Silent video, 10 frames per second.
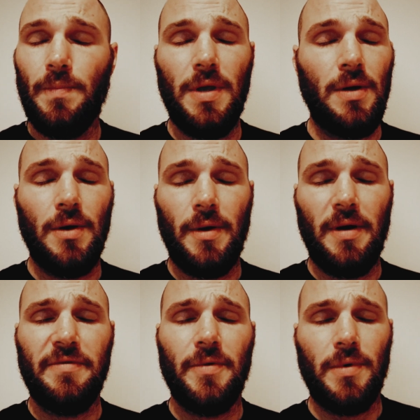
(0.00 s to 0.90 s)
you can go
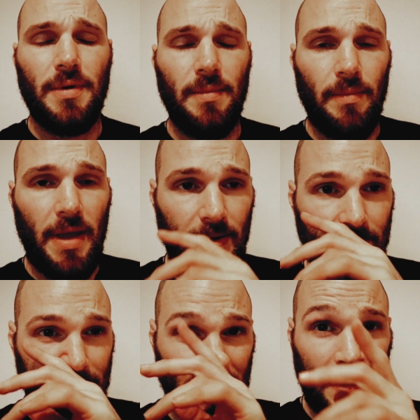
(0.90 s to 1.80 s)
however you want,
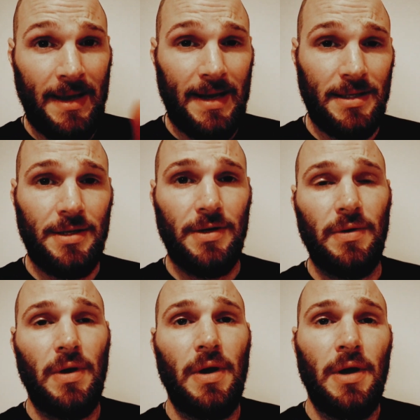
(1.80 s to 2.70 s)
males had to do